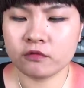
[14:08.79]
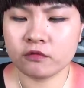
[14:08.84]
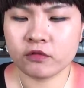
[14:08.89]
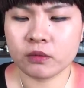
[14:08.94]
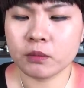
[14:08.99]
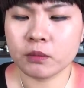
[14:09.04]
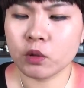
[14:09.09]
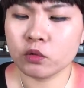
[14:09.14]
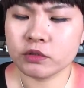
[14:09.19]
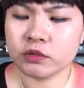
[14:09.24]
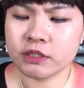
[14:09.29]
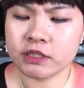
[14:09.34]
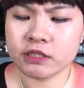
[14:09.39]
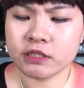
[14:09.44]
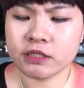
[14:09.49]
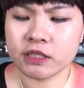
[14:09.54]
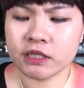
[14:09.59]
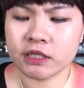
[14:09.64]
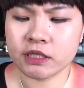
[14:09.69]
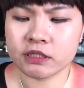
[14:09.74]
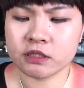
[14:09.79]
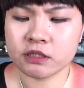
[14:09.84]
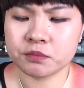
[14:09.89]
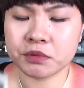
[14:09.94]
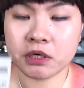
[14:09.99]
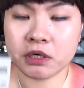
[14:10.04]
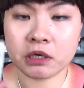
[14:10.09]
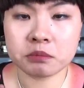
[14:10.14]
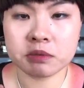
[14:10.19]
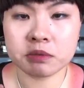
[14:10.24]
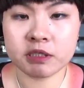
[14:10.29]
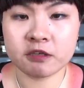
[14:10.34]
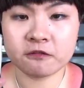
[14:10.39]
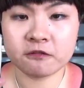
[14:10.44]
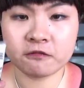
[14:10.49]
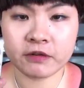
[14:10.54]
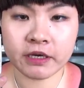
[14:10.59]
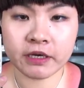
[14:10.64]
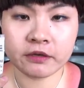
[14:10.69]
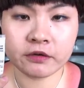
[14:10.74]
from O C C is probably
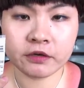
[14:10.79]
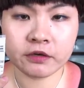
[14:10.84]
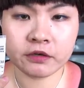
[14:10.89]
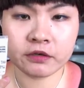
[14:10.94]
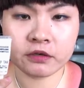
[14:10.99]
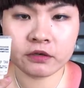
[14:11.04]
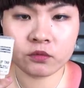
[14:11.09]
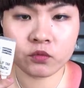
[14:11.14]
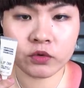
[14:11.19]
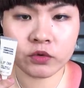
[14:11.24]
Feathered,